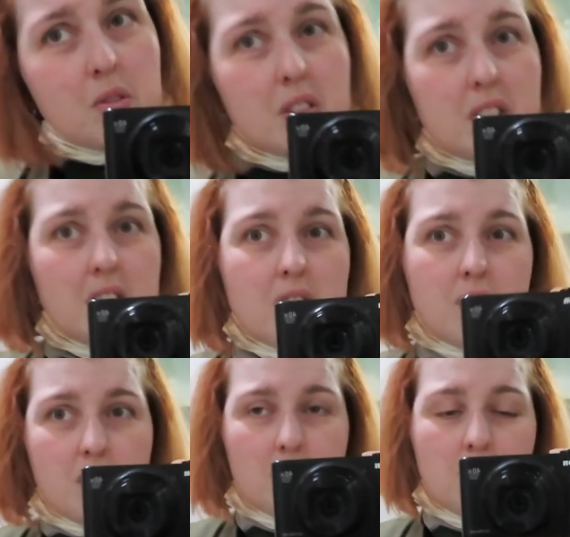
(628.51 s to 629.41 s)
is it
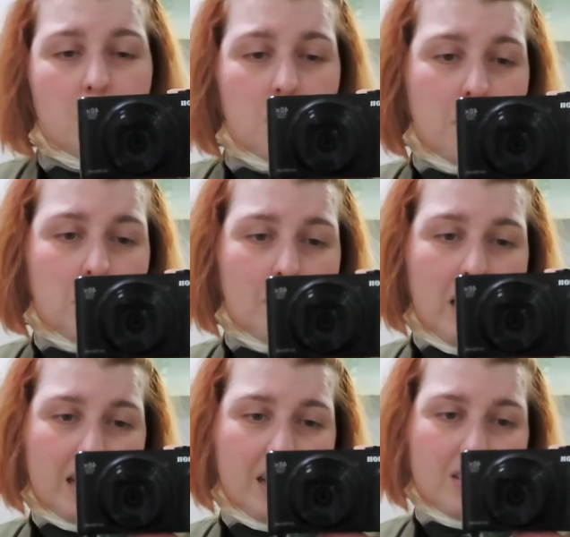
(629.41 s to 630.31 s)
just you don't want to be on the
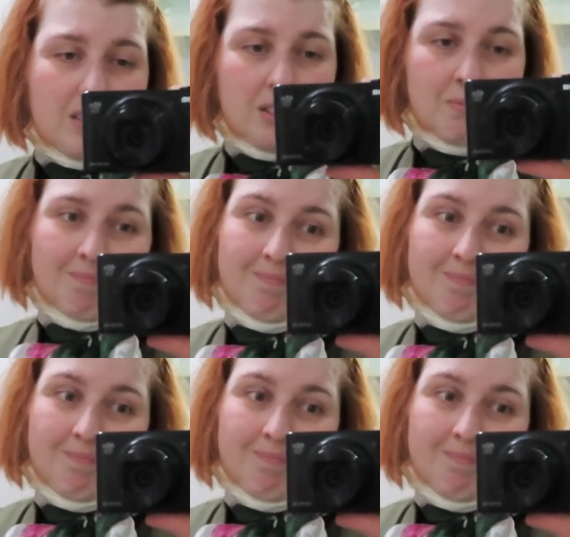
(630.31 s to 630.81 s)
blacklist?